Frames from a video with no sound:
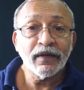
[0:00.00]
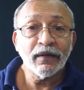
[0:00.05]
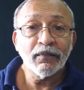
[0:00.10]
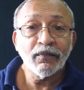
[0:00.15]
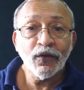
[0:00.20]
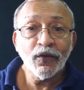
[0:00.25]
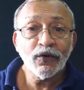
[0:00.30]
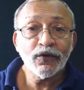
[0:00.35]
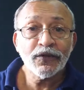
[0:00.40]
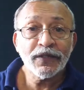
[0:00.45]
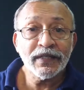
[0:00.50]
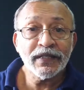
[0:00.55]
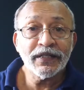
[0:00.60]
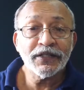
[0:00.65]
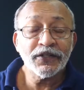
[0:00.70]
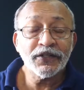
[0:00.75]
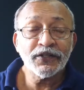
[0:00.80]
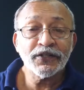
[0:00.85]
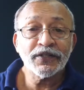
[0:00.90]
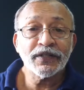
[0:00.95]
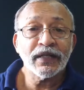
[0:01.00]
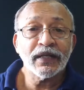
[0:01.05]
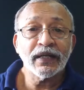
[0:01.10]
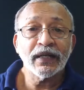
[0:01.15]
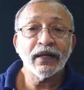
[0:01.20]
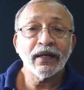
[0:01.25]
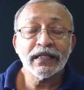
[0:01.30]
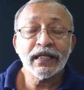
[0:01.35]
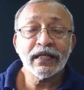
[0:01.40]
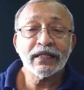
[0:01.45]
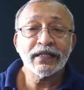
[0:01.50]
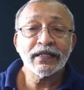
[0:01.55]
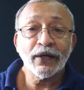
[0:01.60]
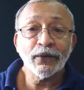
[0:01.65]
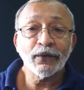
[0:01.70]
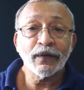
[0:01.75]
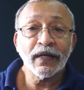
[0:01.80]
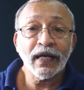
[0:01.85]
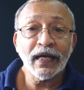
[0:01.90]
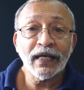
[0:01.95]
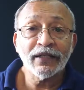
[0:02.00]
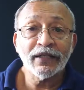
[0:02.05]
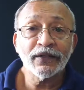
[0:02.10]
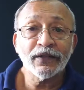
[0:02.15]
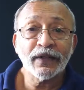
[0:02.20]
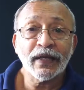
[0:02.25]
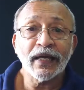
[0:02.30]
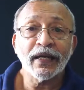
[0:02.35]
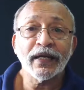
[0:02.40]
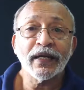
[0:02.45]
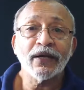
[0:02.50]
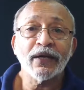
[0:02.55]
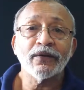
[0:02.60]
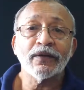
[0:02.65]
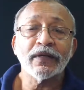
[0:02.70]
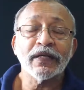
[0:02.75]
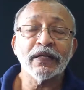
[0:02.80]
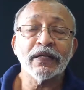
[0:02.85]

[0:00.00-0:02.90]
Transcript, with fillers: the most interesting test I would like to carry out